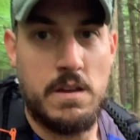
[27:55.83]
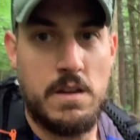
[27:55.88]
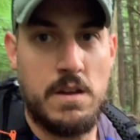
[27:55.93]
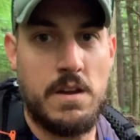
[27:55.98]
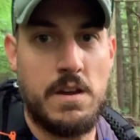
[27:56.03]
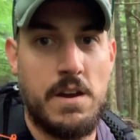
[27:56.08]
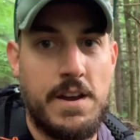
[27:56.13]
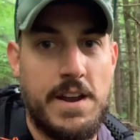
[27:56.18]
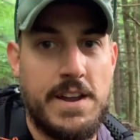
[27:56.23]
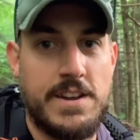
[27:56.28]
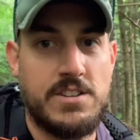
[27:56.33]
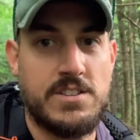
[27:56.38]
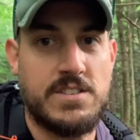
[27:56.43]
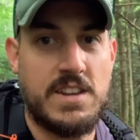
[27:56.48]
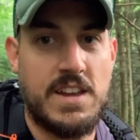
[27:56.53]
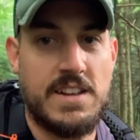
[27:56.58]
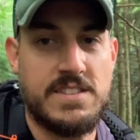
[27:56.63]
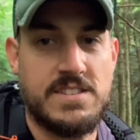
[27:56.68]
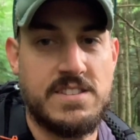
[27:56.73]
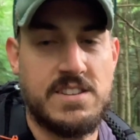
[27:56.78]
All right, just
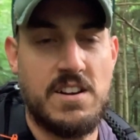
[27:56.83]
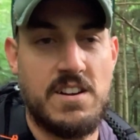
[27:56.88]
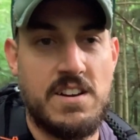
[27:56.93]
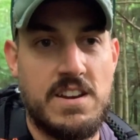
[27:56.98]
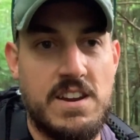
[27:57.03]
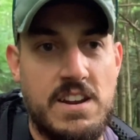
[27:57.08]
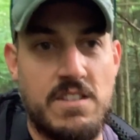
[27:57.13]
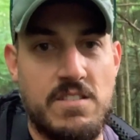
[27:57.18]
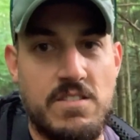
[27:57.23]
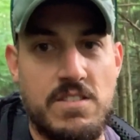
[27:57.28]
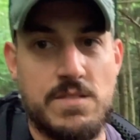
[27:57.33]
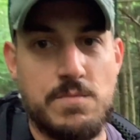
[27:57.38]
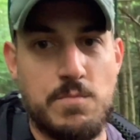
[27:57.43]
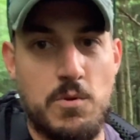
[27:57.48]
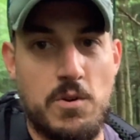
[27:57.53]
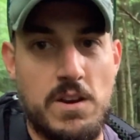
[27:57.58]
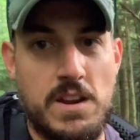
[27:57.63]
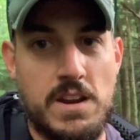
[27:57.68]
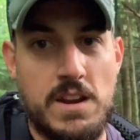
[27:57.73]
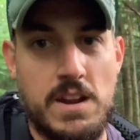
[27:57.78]
got started here this
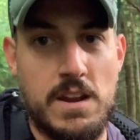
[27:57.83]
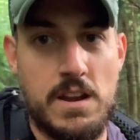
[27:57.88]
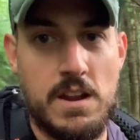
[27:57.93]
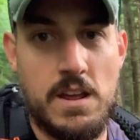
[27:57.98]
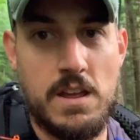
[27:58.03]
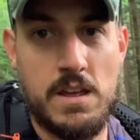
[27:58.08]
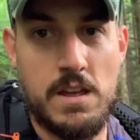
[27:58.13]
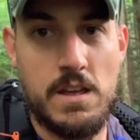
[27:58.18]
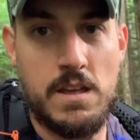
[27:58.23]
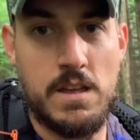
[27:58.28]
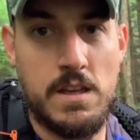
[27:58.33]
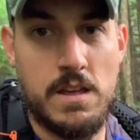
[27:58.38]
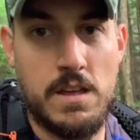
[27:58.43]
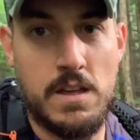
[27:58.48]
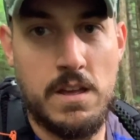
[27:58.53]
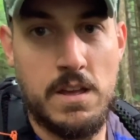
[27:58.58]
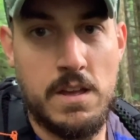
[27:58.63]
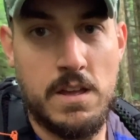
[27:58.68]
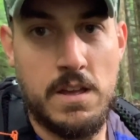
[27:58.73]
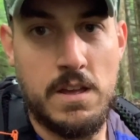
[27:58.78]
morning and
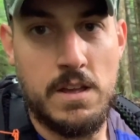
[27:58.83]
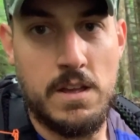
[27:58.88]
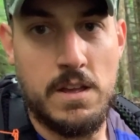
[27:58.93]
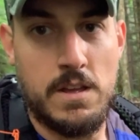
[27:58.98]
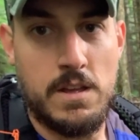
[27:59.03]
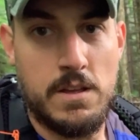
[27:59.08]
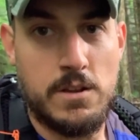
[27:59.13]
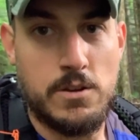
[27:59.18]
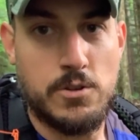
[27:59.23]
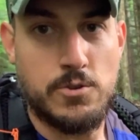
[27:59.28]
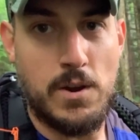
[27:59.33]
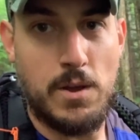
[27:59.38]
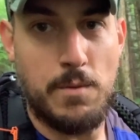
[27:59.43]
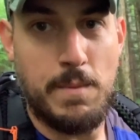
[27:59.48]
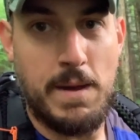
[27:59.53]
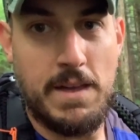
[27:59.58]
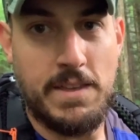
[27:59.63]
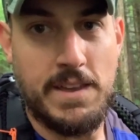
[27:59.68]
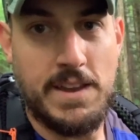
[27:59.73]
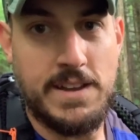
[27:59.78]
trail mile